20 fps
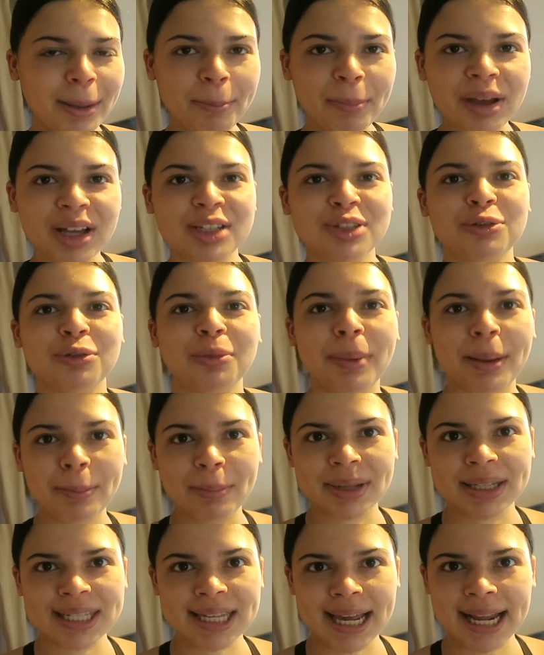I must
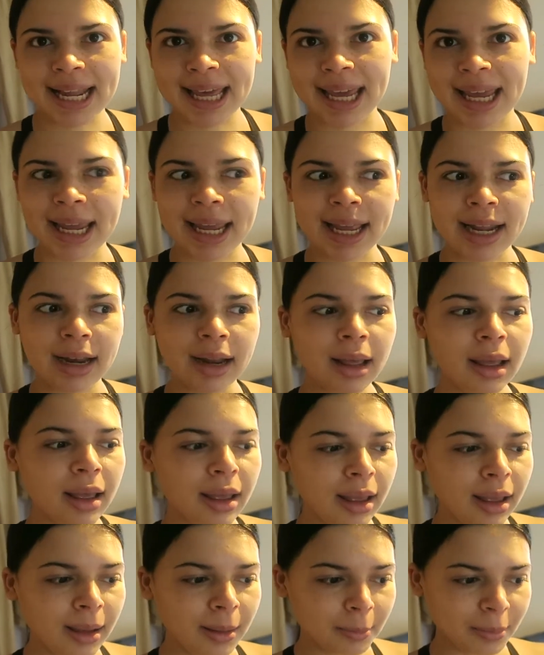remember to get it in
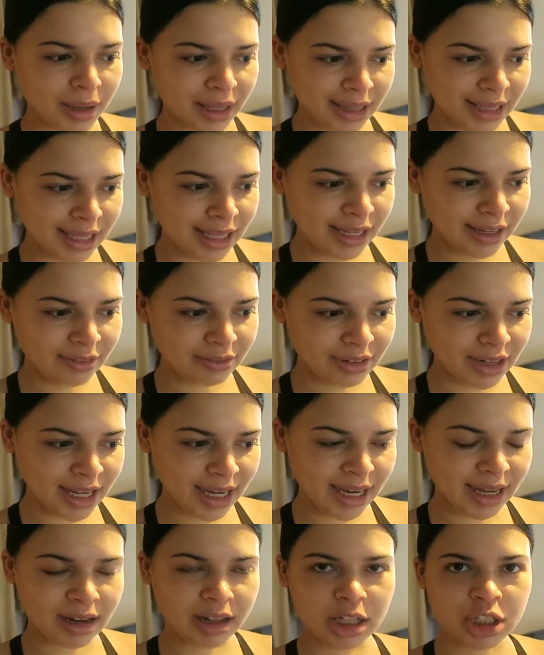by the
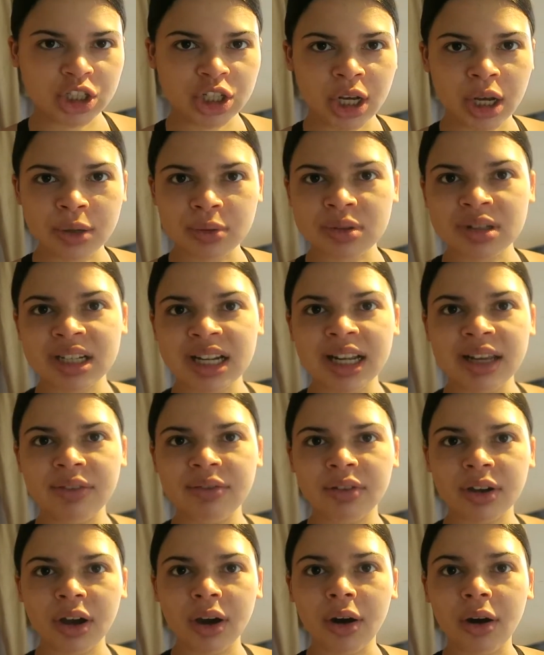evening, and I totally
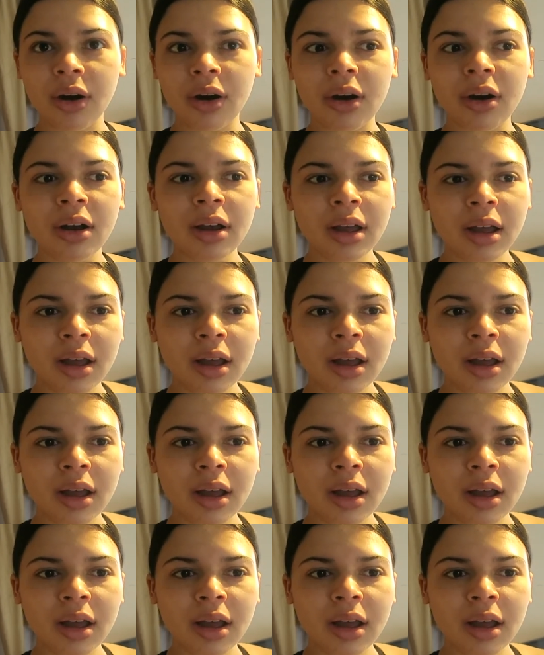forgot.